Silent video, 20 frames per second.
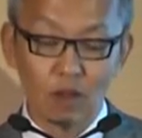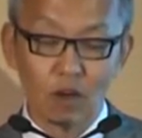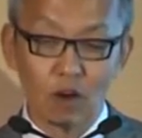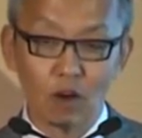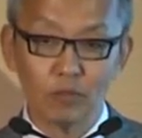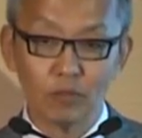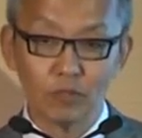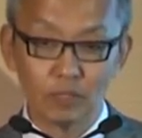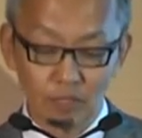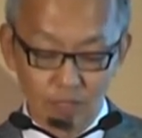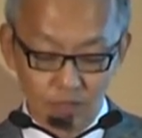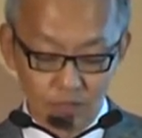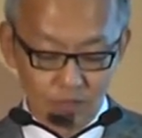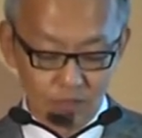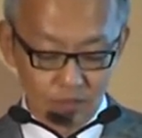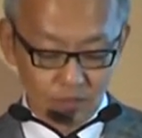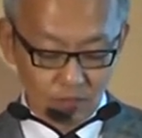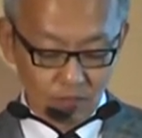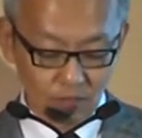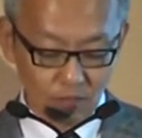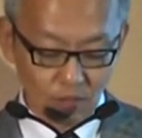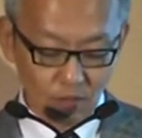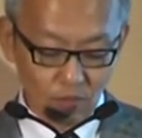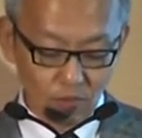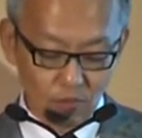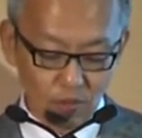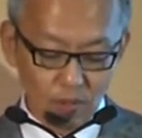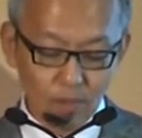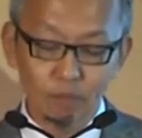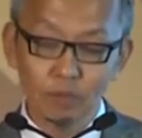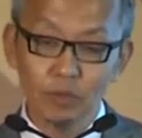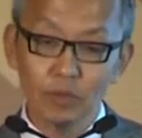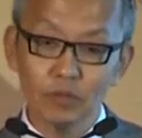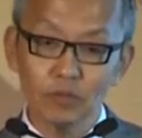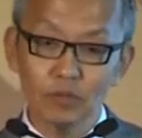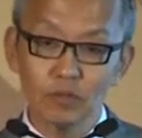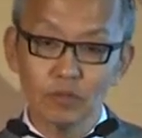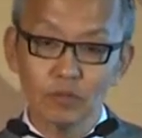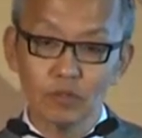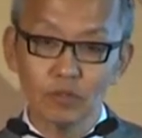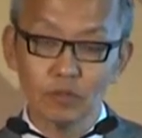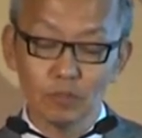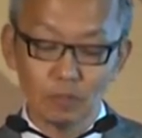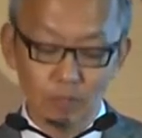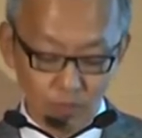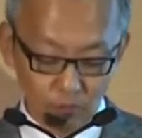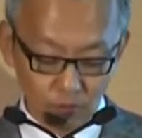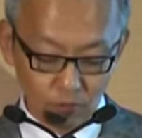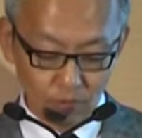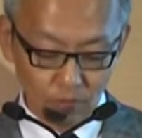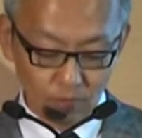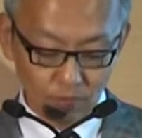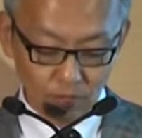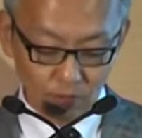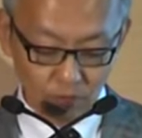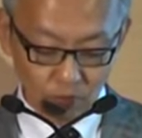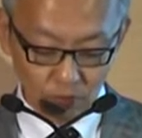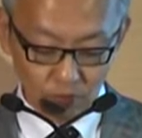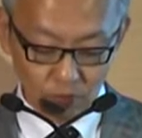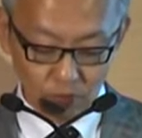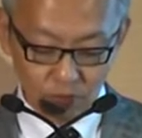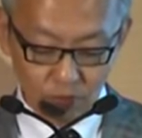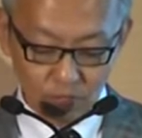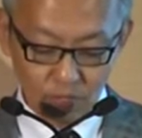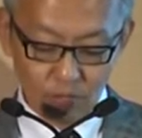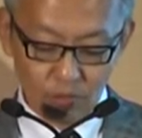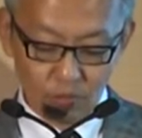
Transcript: Of this, 1.2 million vehicles